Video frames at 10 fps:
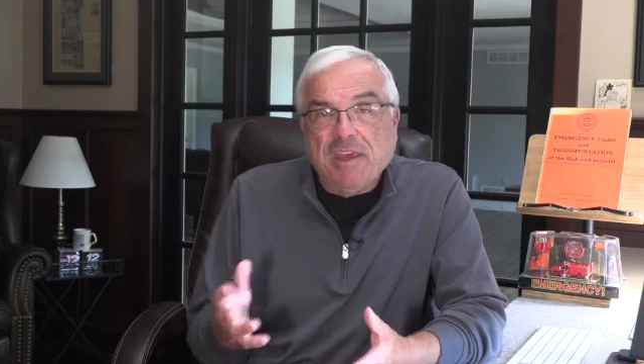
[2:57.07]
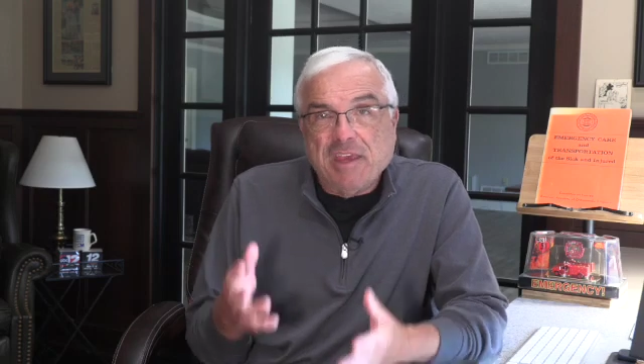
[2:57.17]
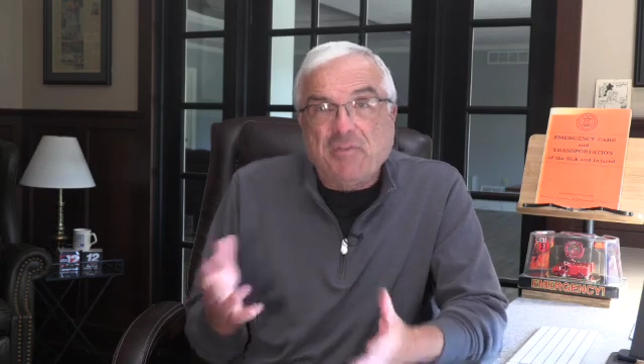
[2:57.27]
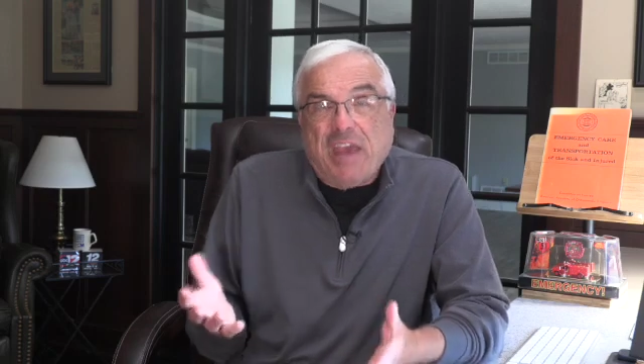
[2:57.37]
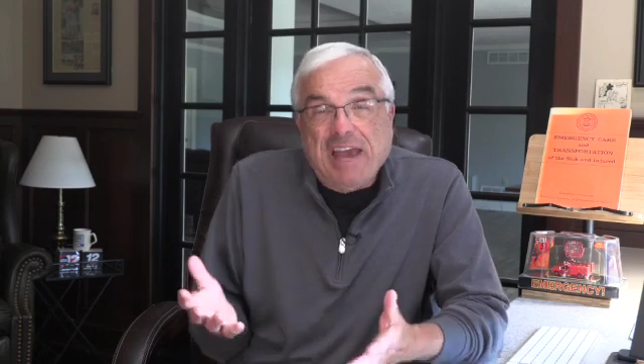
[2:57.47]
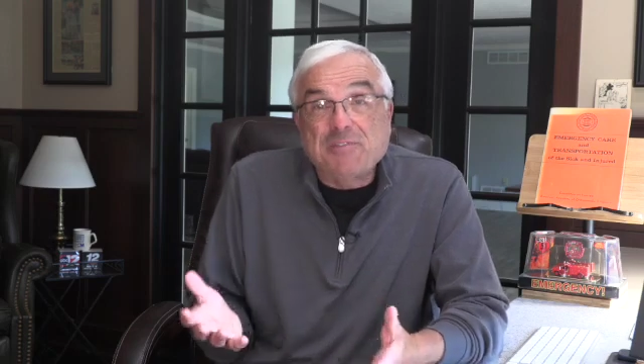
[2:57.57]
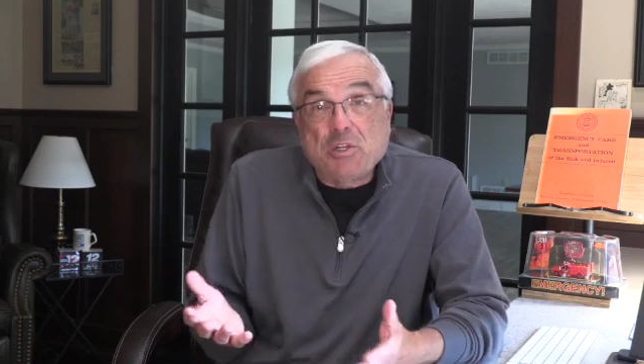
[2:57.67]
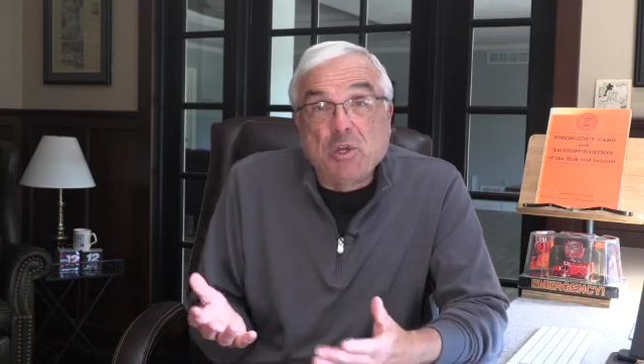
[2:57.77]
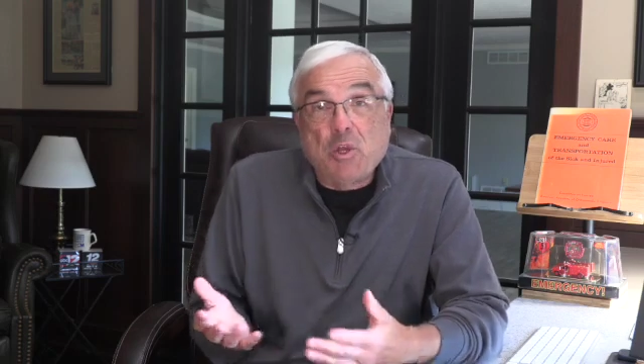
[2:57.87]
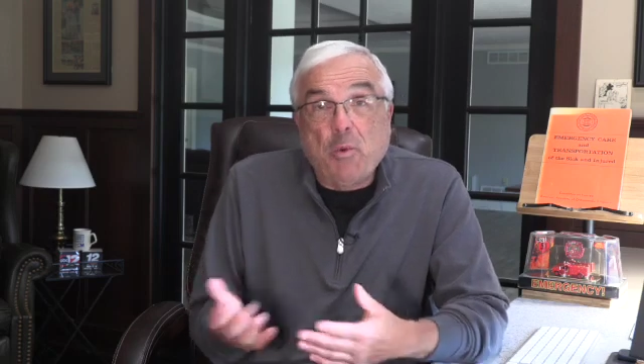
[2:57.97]
if you have to
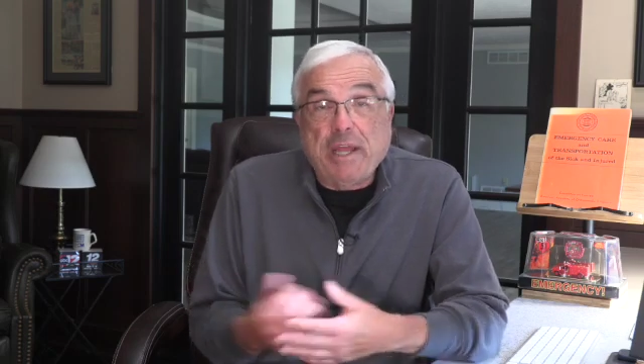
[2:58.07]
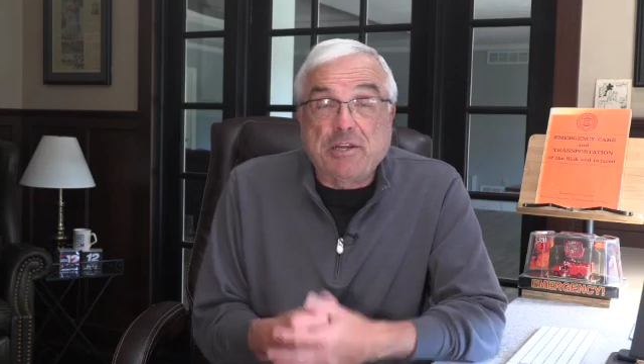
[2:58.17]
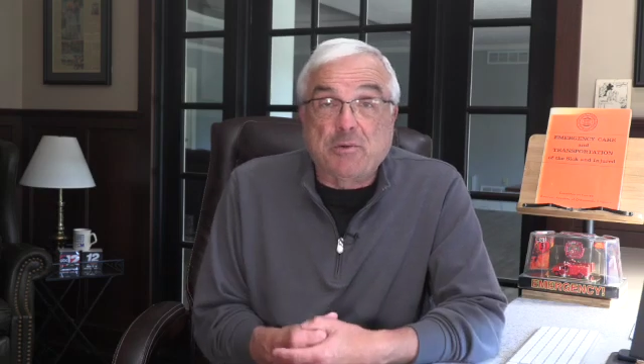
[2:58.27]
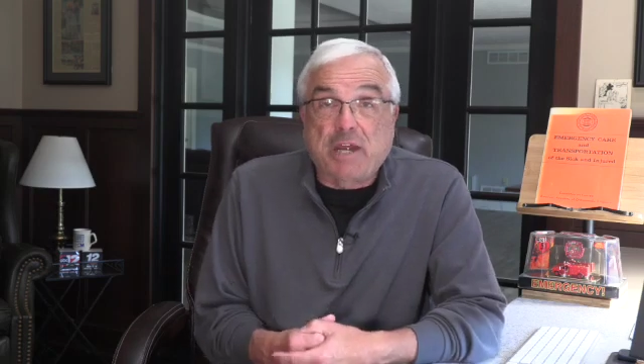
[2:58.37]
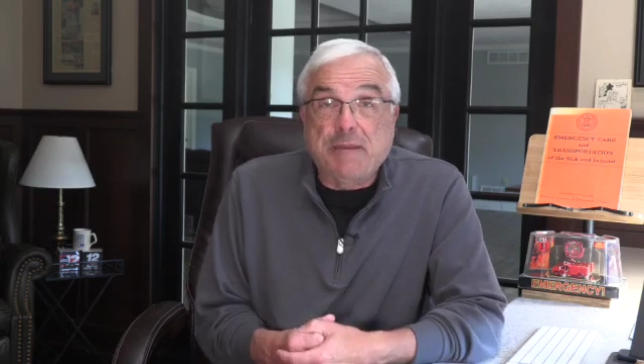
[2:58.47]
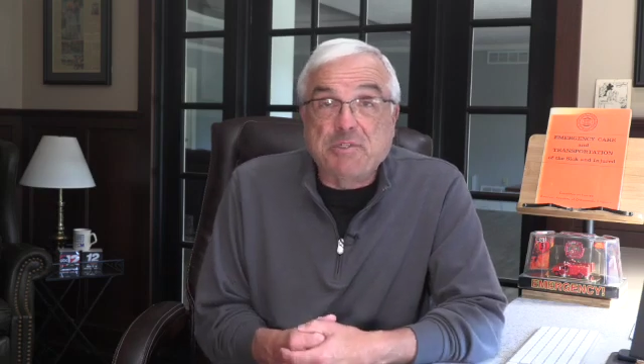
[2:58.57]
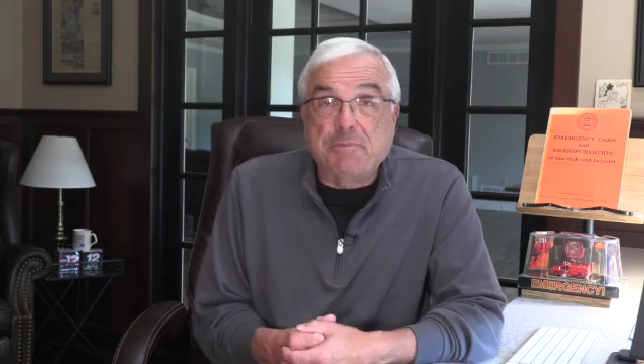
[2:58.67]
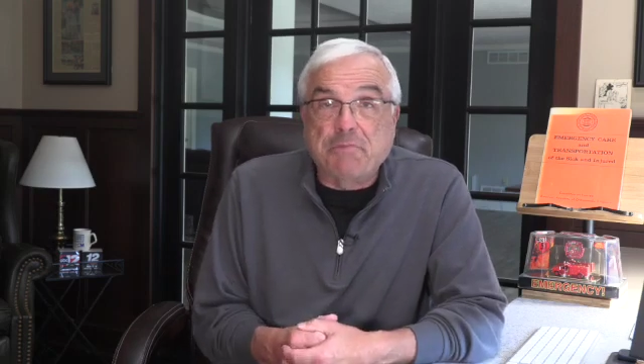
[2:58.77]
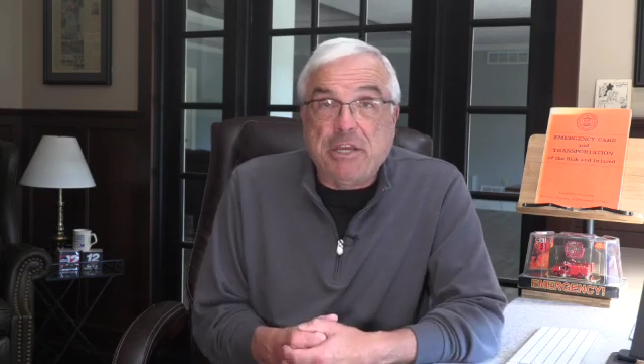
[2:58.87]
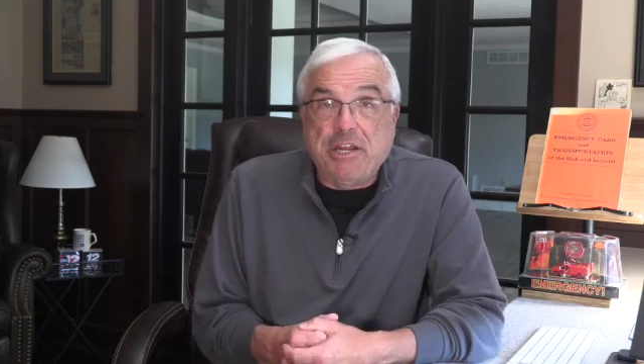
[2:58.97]
look away to grab
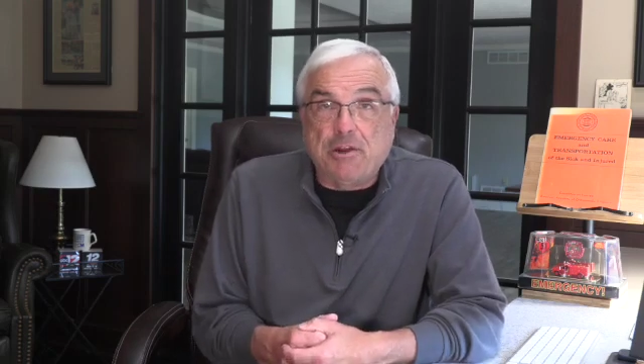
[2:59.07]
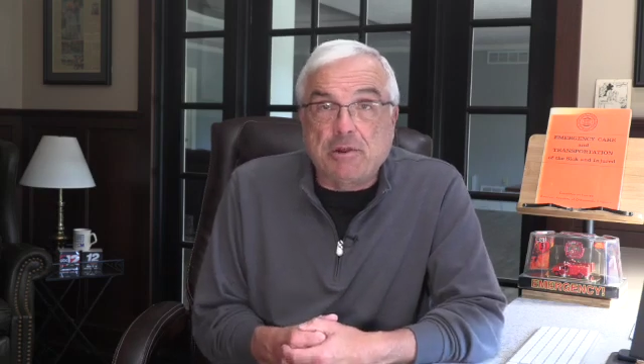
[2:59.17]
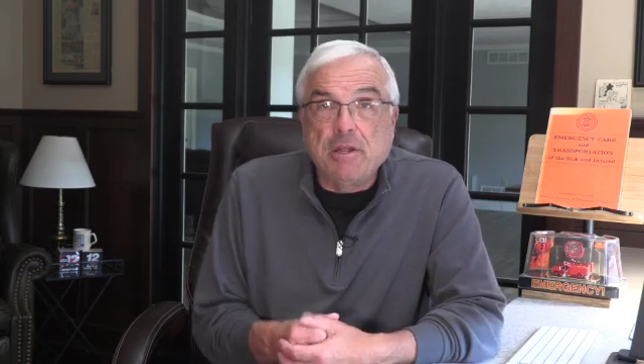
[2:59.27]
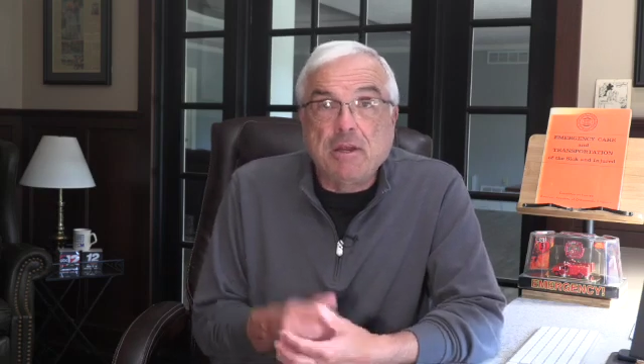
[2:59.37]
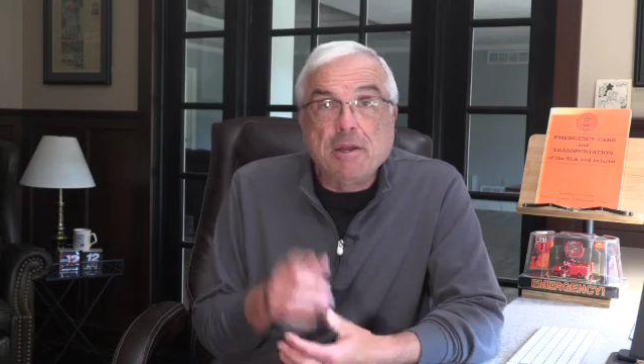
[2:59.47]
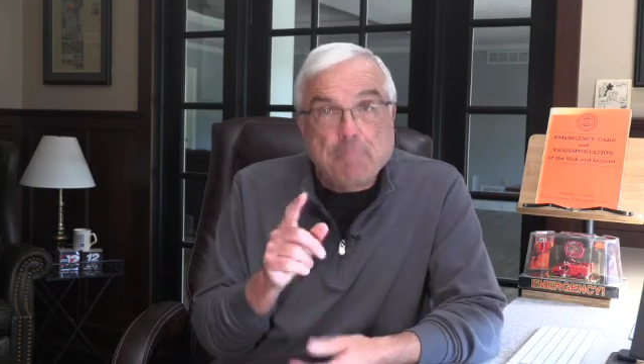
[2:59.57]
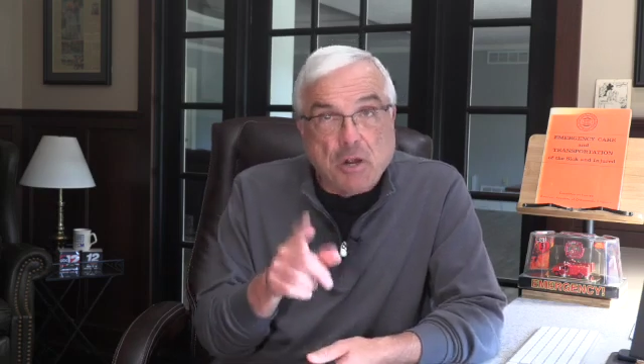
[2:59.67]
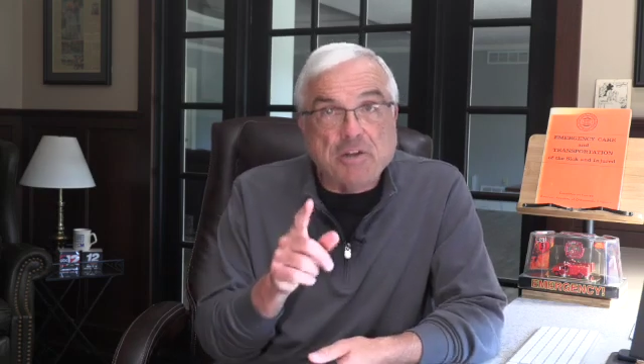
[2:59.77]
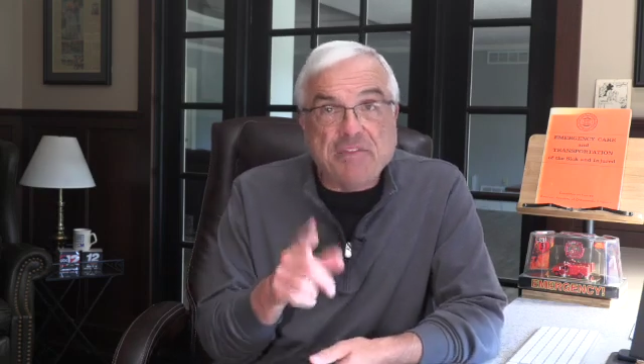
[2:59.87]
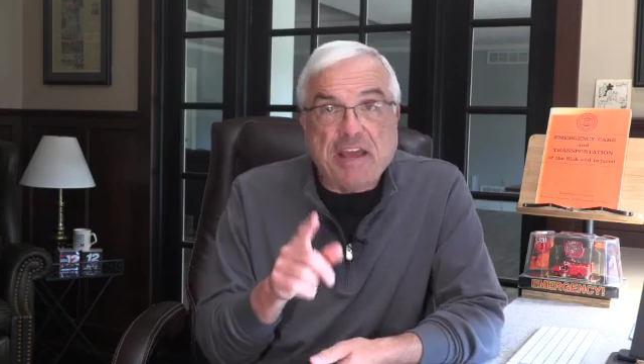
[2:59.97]
some gear,
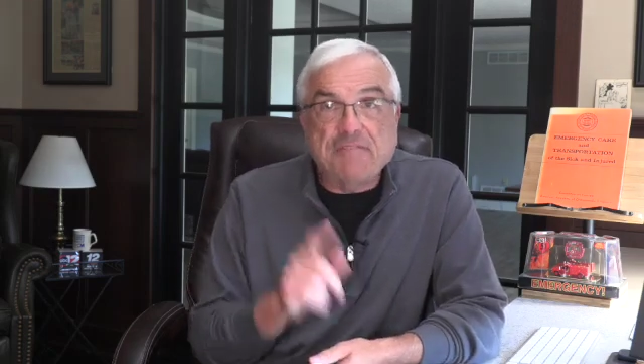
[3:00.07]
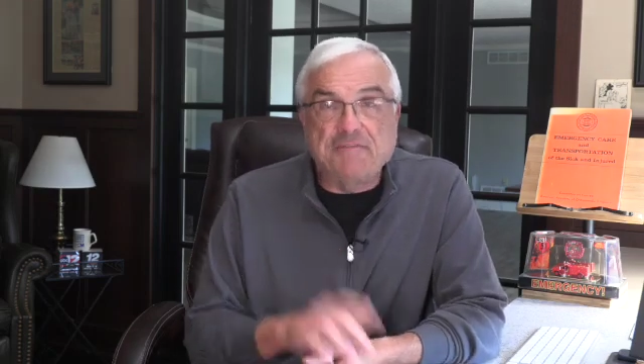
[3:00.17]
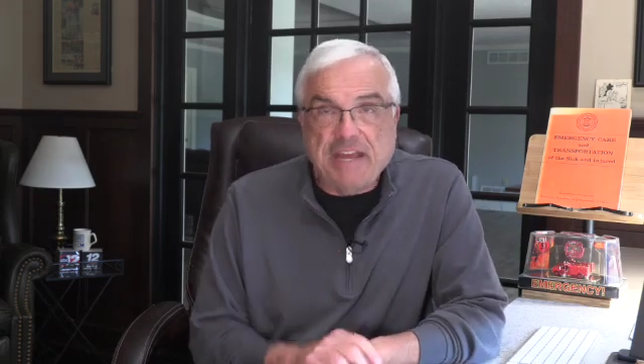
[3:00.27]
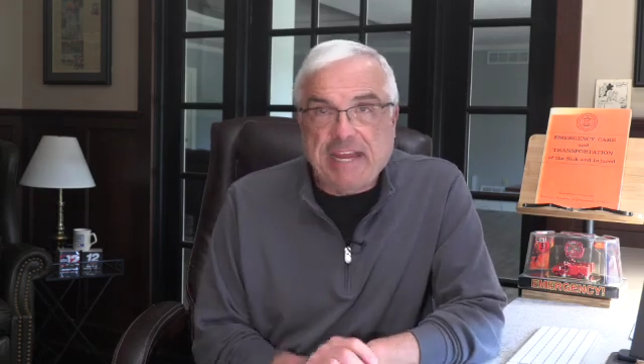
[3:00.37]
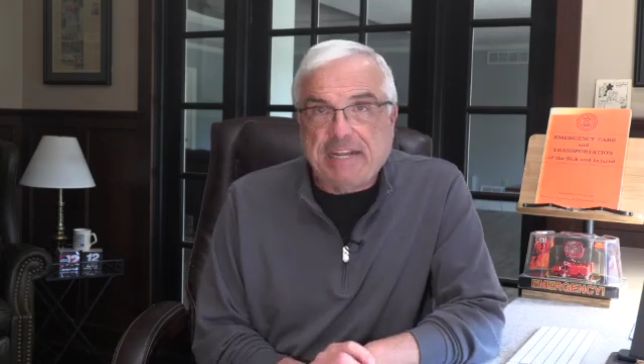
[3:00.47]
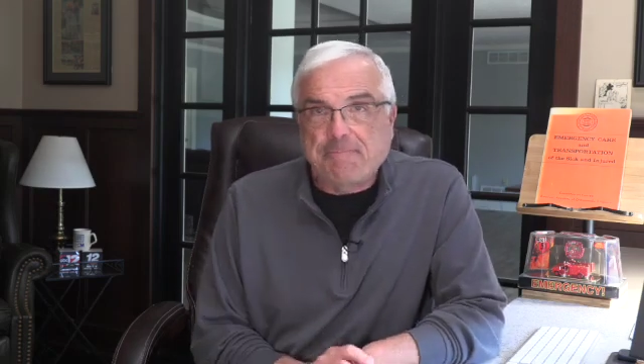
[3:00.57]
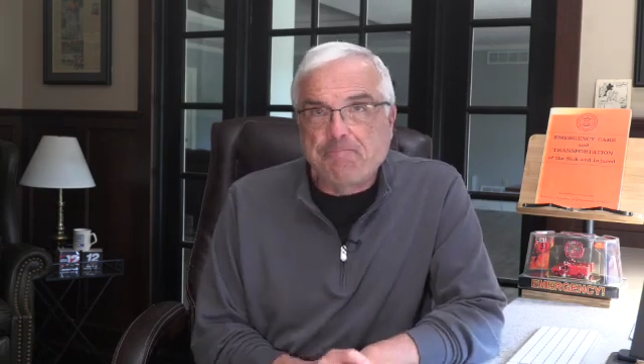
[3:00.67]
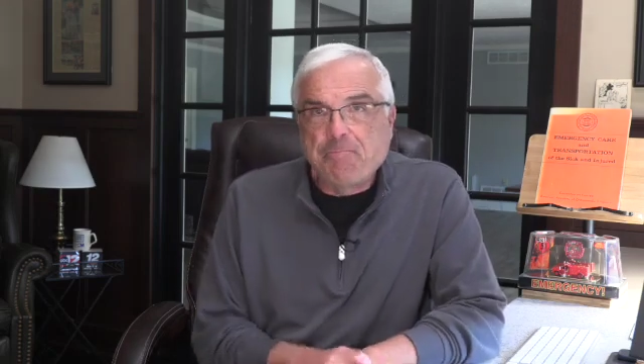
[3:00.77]
mark that vein.